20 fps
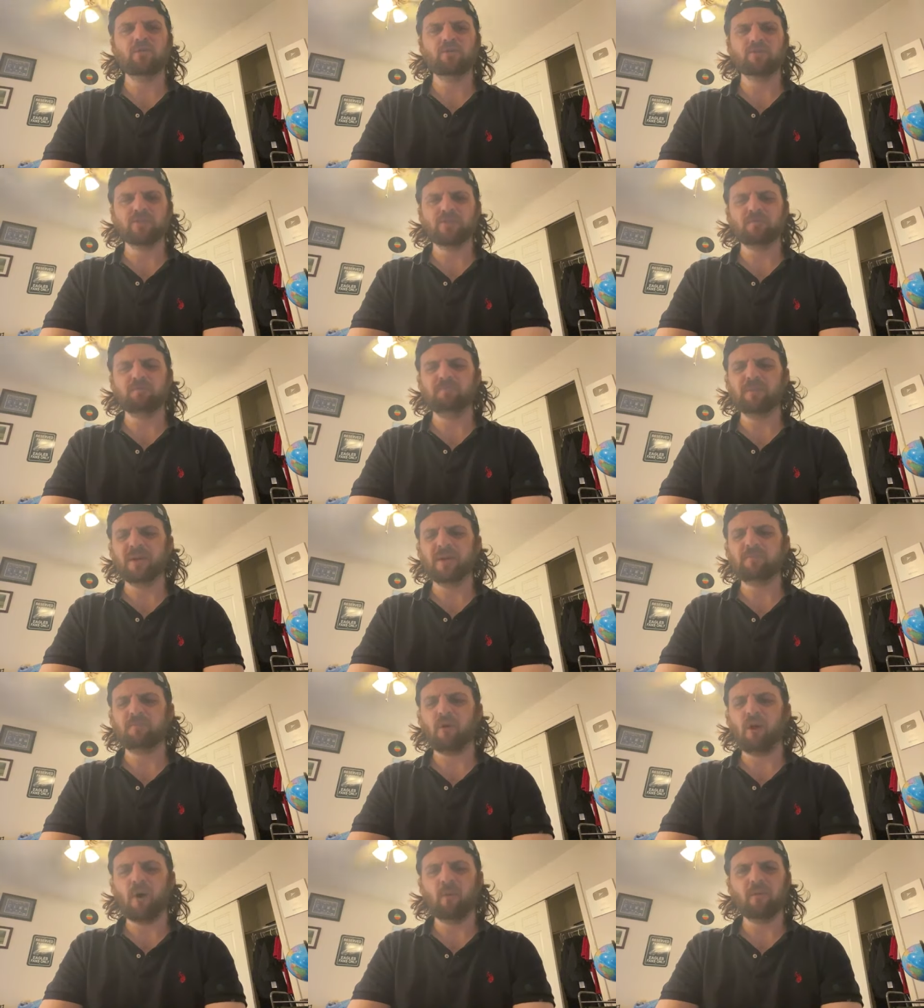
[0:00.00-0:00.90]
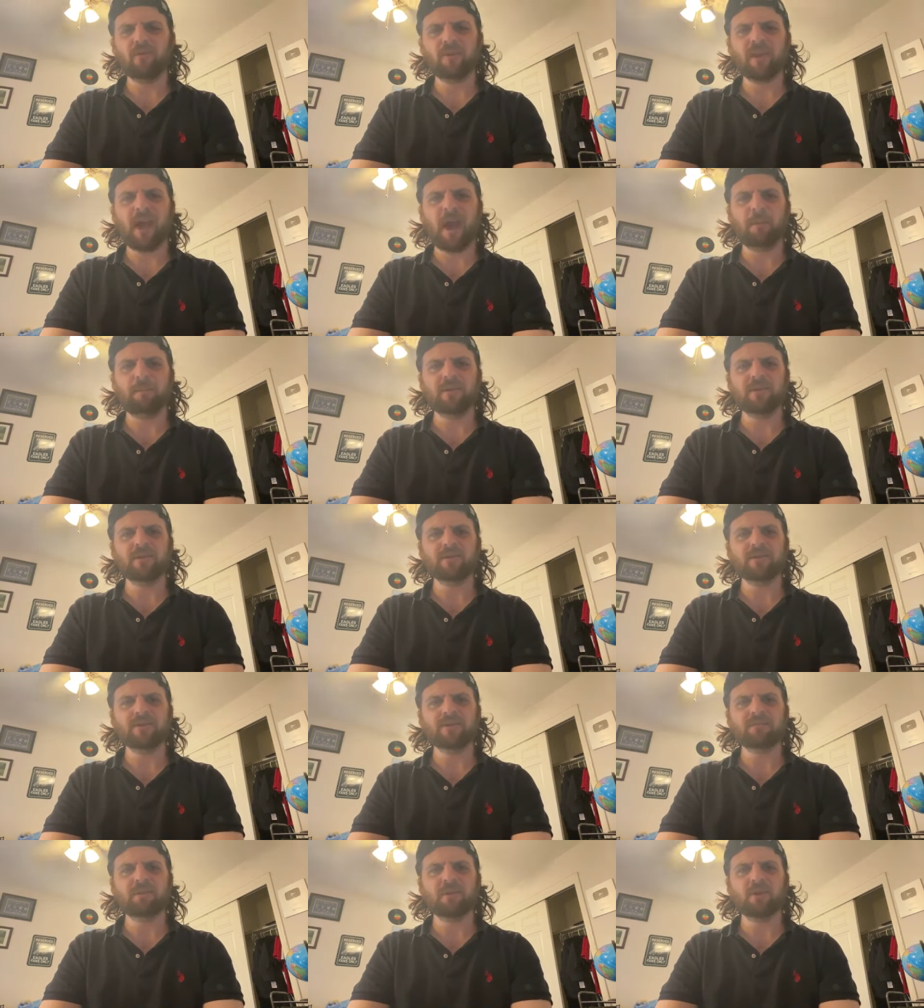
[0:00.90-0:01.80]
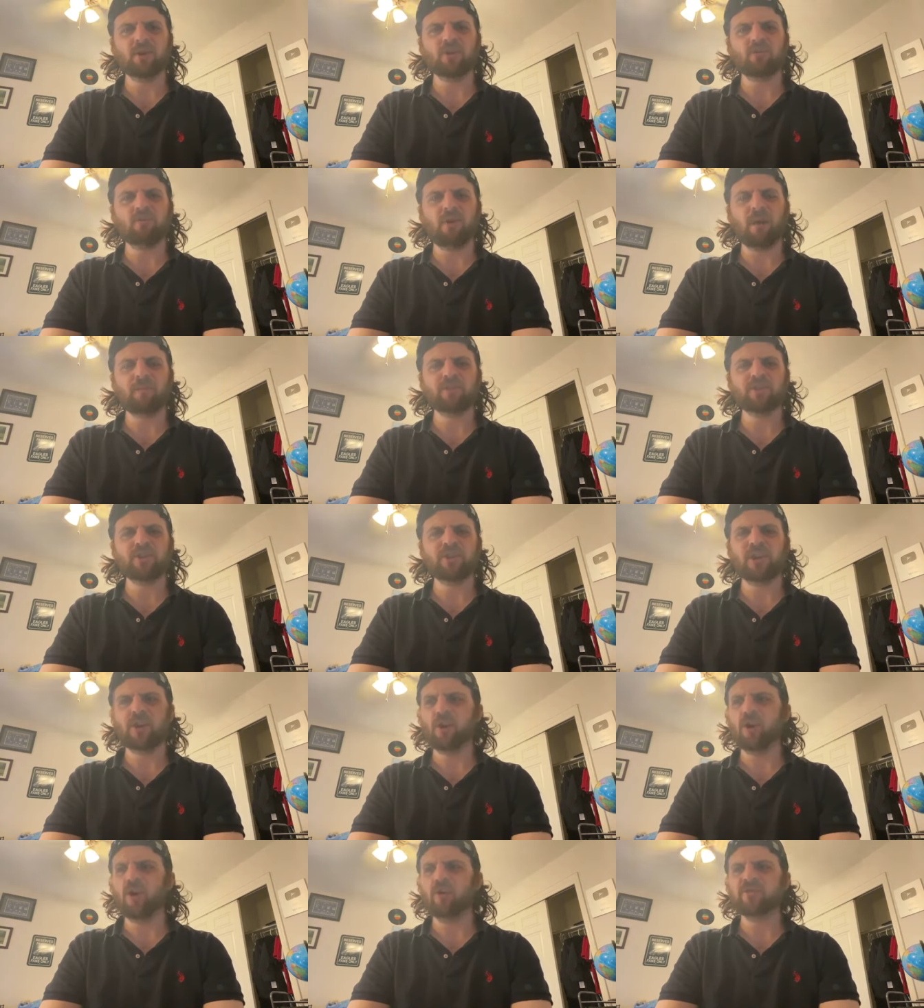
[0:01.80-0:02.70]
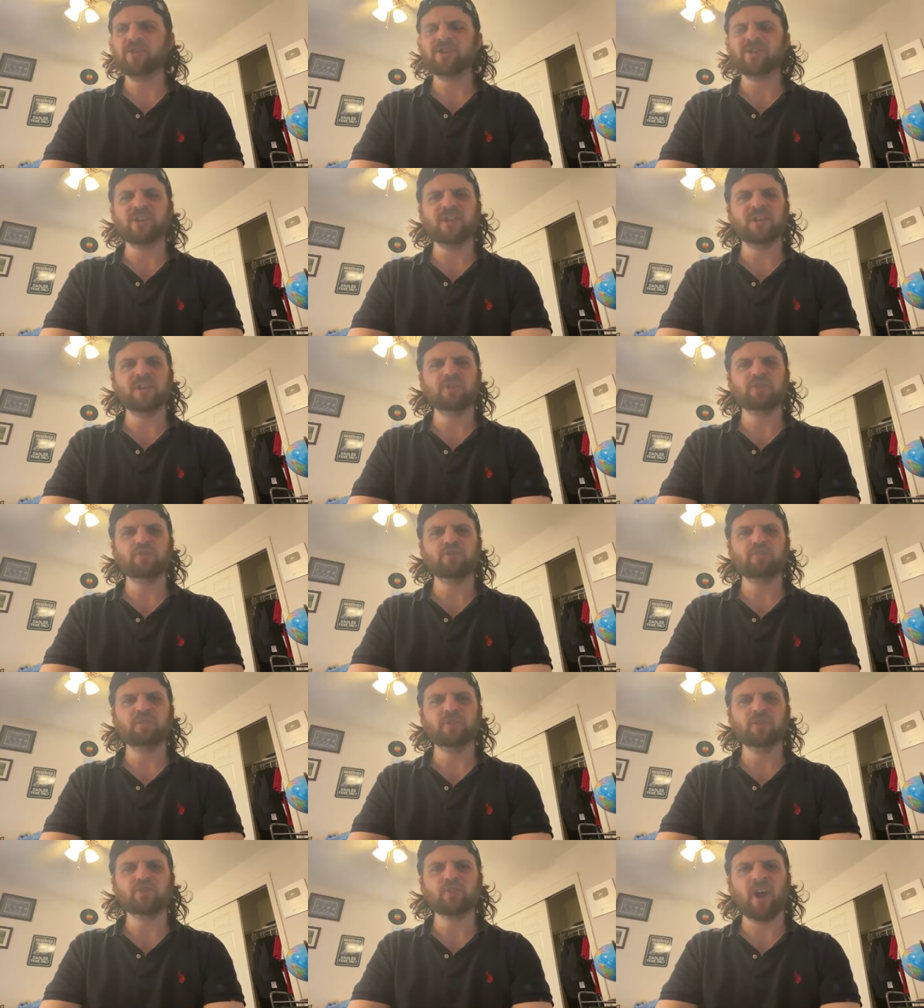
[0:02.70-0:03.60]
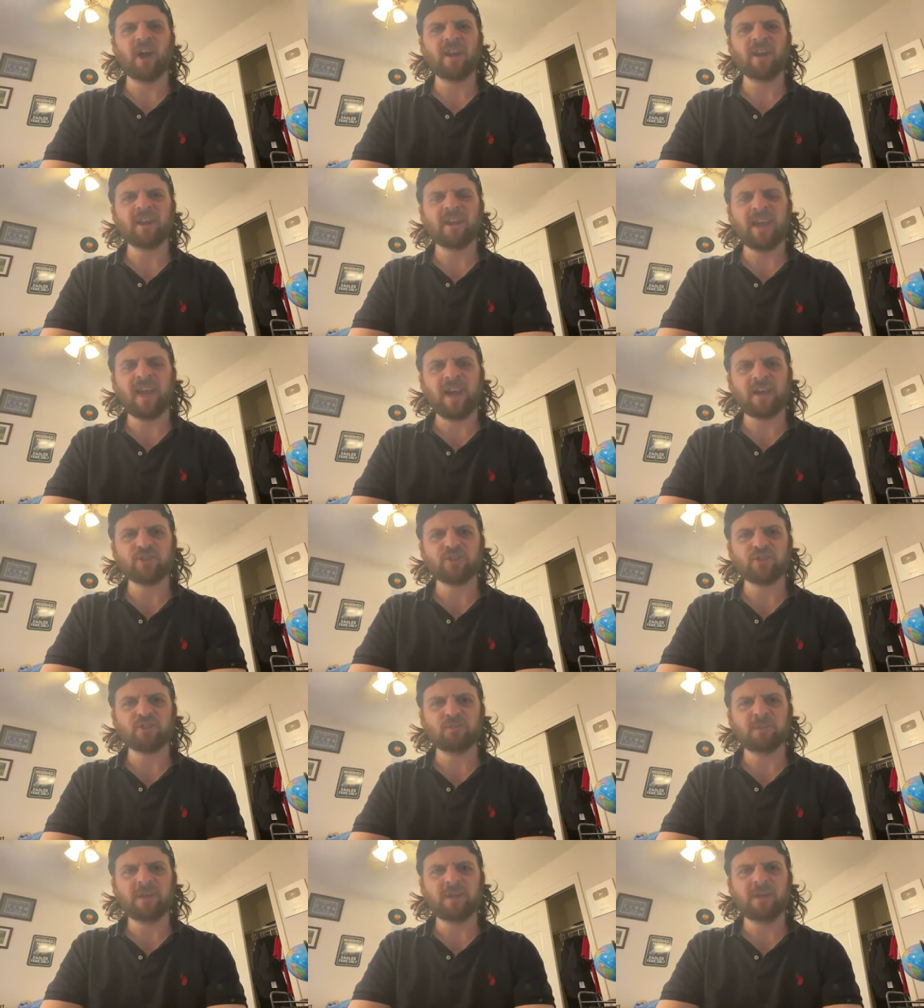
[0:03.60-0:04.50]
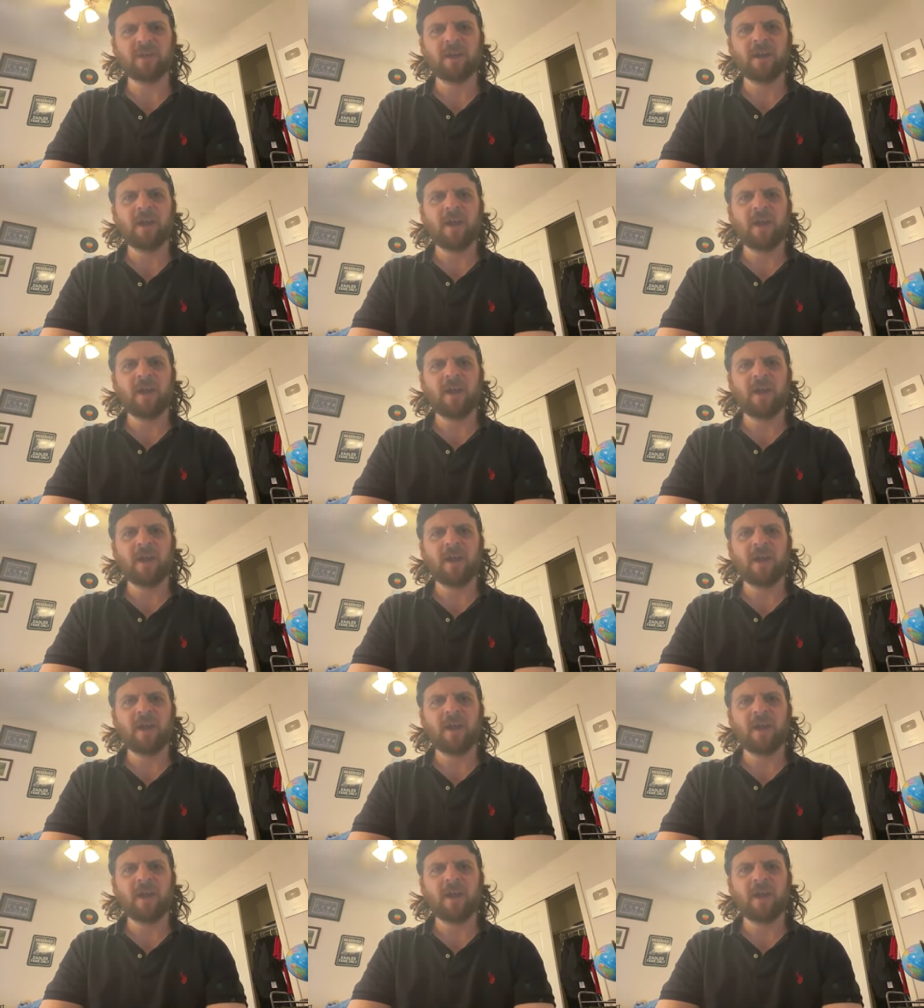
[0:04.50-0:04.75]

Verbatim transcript: there's a big problem with capitalism and corruption and all these idiots who've been trying to cancel me